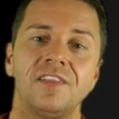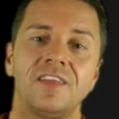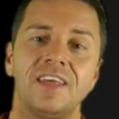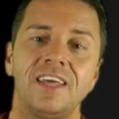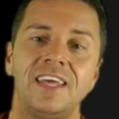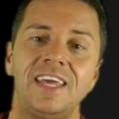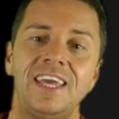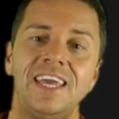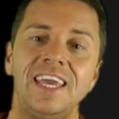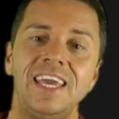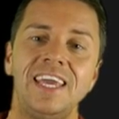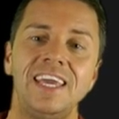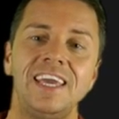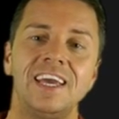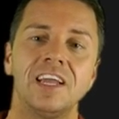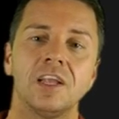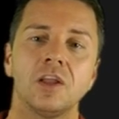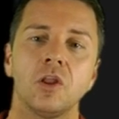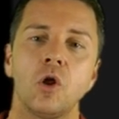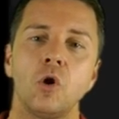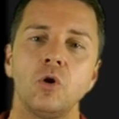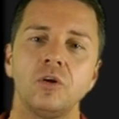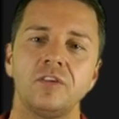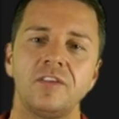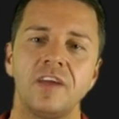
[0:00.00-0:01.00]
that he
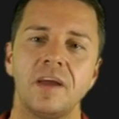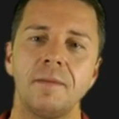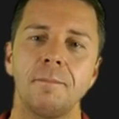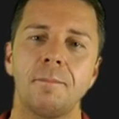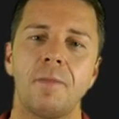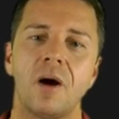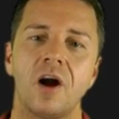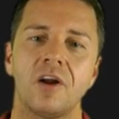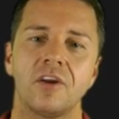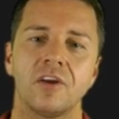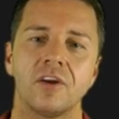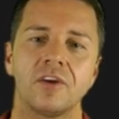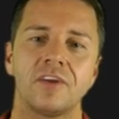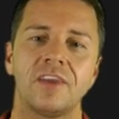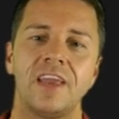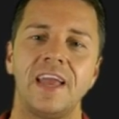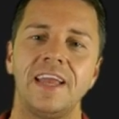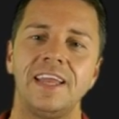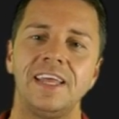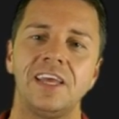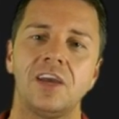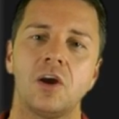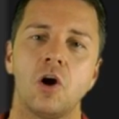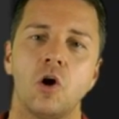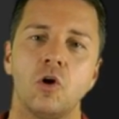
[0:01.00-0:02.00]
and long-term partner
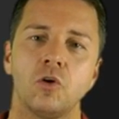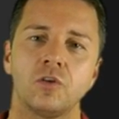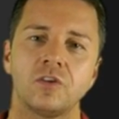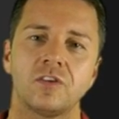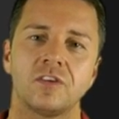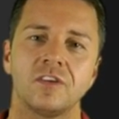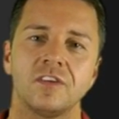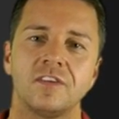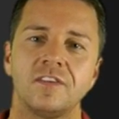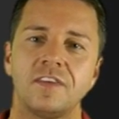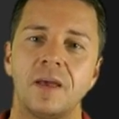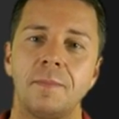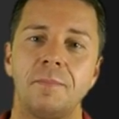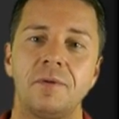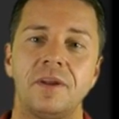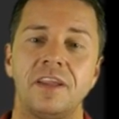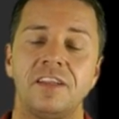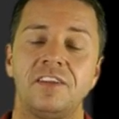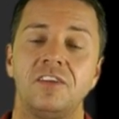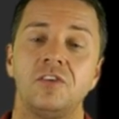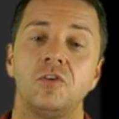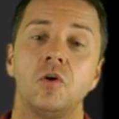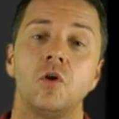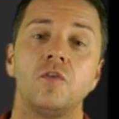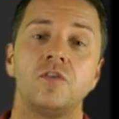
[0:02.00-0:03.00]
Kenny Goss
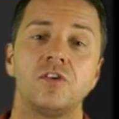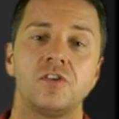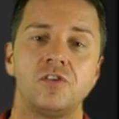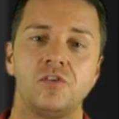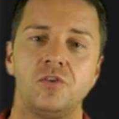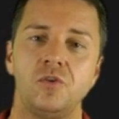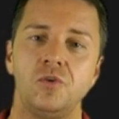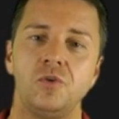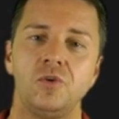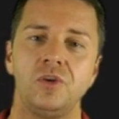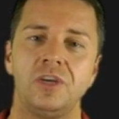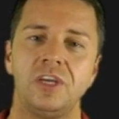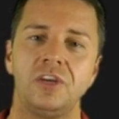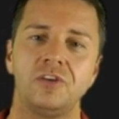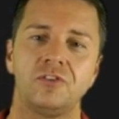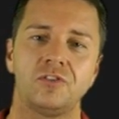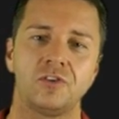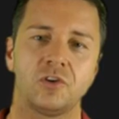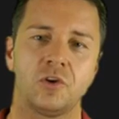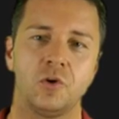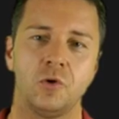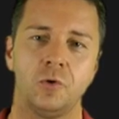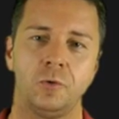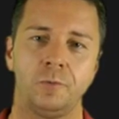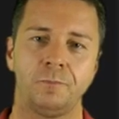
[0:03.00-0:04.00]
separated over 2
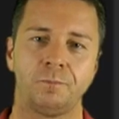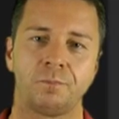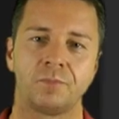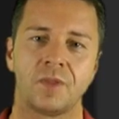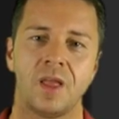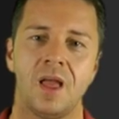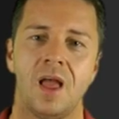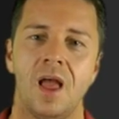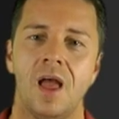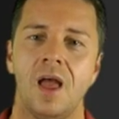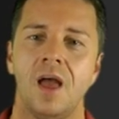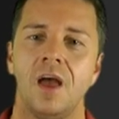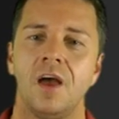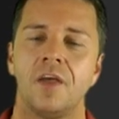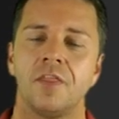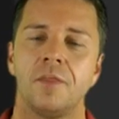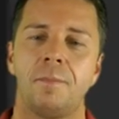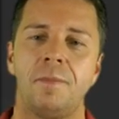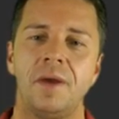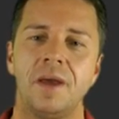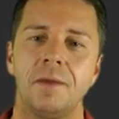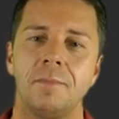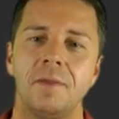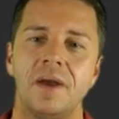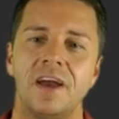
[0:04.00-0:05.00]
years ago. The
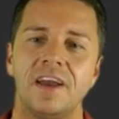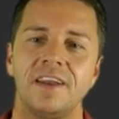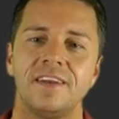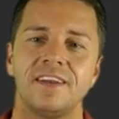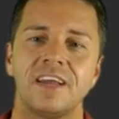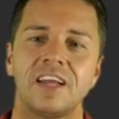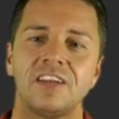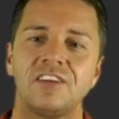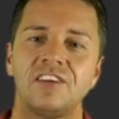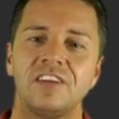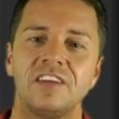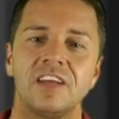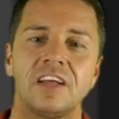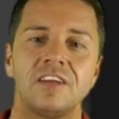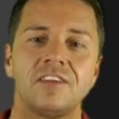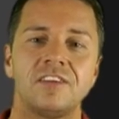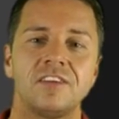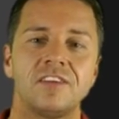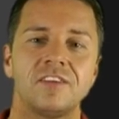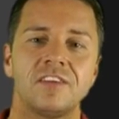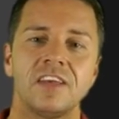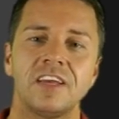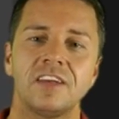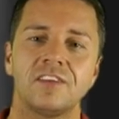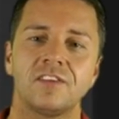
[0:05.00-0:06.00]
pair met in
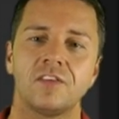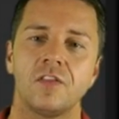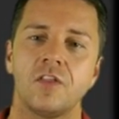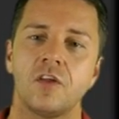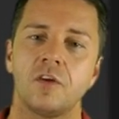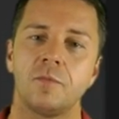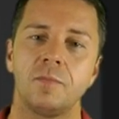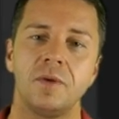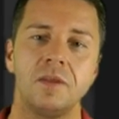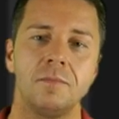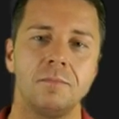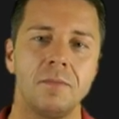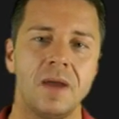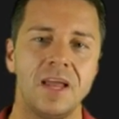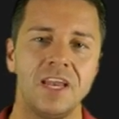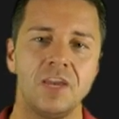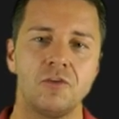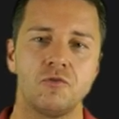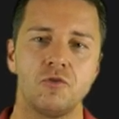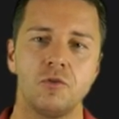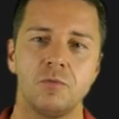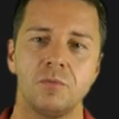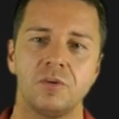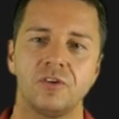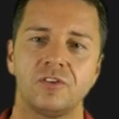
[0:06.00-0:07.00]
1996, and there have been many
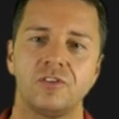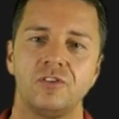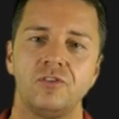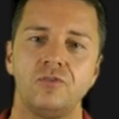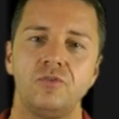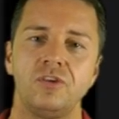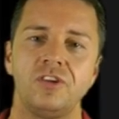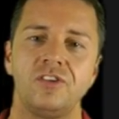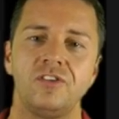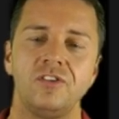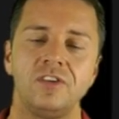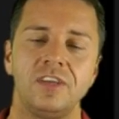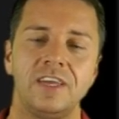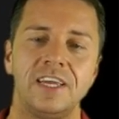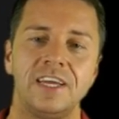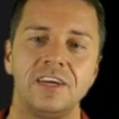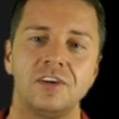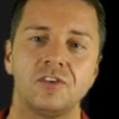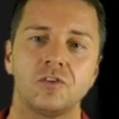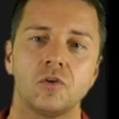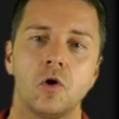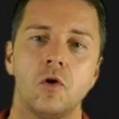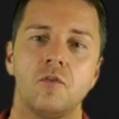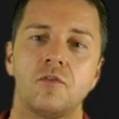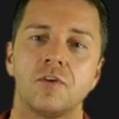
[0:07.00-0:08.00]
rumours in recent
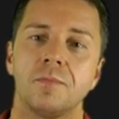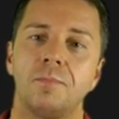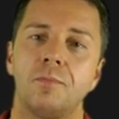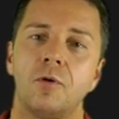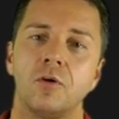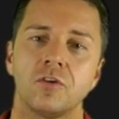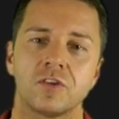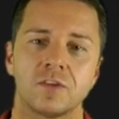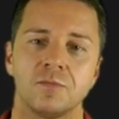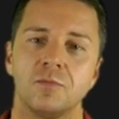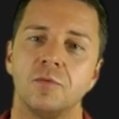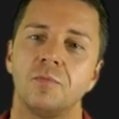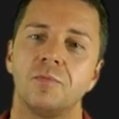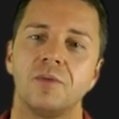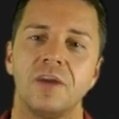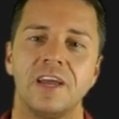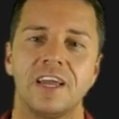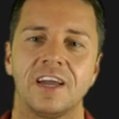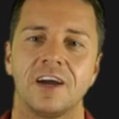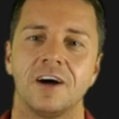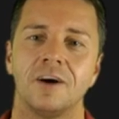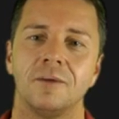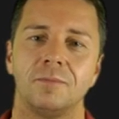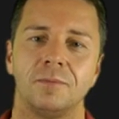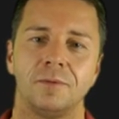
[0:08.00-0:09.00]
years over a possible
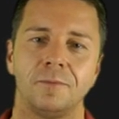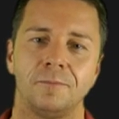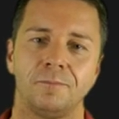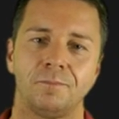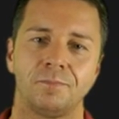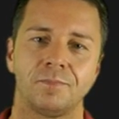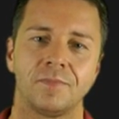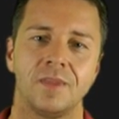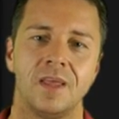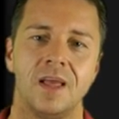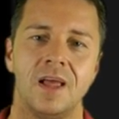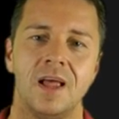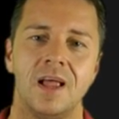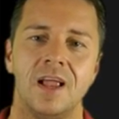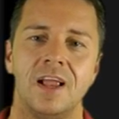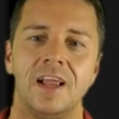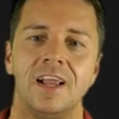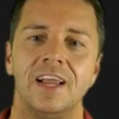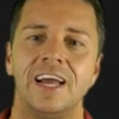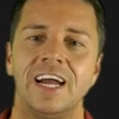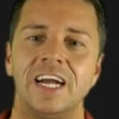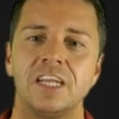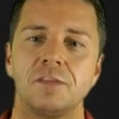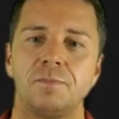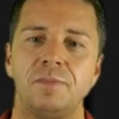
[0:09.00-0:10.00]
breakup.
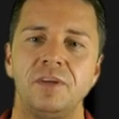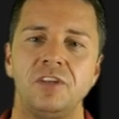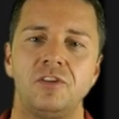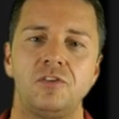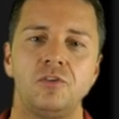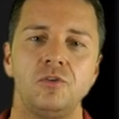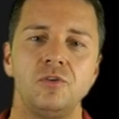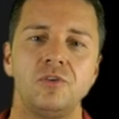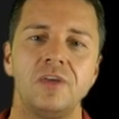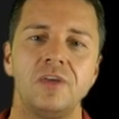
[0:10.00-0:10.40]
It's been 2